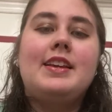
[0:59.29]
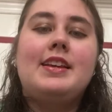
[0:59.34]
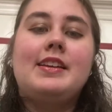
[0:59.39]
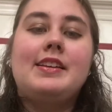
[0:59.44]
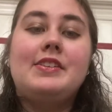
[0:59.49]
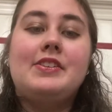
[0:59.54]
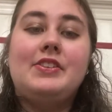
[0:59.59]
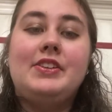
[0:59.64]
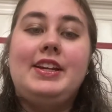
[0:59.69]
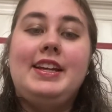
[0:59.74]

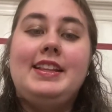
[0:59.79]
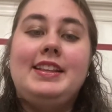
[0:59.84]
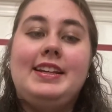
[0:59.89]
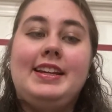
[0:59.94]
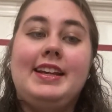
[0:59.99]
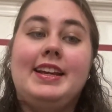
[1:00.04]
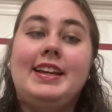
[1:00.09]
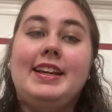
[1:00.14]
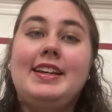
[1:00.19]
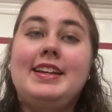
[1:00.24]

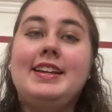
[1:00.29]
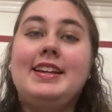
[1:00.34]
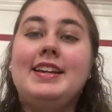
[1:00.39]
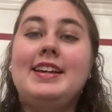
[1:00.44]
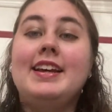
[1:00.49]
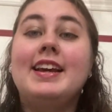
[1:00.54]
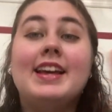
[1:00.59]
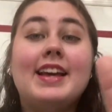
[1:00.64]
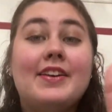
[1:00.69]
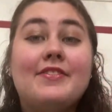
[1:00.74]
Clearly,
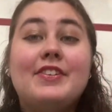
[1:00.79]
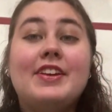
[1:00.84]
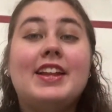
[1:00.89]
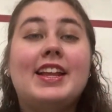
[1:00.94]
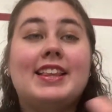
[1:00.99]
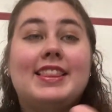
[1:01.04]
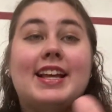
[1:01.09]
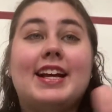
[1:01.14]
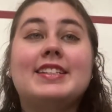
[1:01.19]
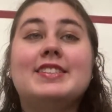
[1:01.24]
I feel
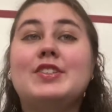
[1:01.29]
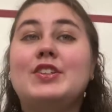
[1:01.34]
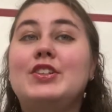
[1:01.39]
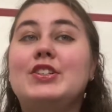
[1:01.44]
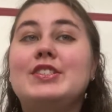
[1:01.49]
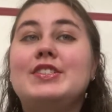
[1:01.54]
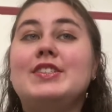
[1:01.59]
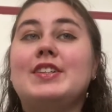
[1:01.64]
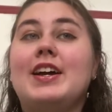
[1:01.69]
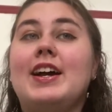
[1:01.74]
like that's a
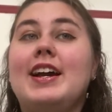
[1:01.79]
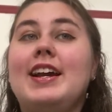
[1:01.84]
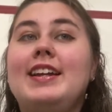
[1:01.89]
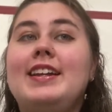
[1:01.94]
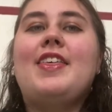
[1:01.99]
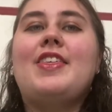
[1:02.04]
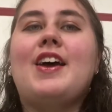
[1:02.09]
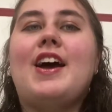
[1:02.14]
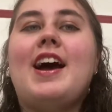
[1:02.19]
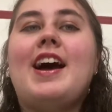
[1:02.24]
good sign
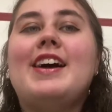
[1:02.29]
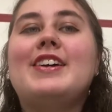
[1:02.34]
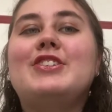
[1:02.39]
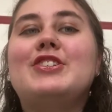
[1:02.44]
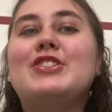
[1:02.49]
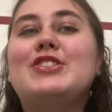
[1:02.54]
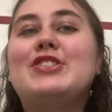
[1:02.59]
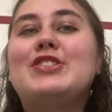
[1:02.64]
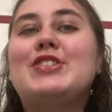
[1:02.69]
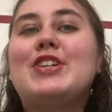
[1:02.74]
that I
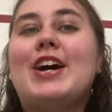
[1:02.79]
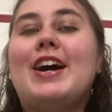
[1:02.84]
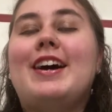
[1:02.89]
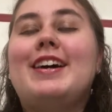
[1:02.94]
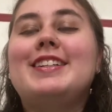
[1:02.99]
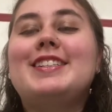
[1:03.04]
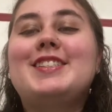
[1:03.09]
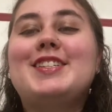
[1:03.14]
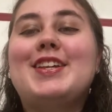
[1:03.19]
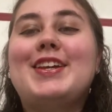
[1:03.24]
should
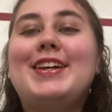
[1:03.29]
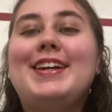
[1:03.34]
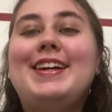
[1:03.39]
start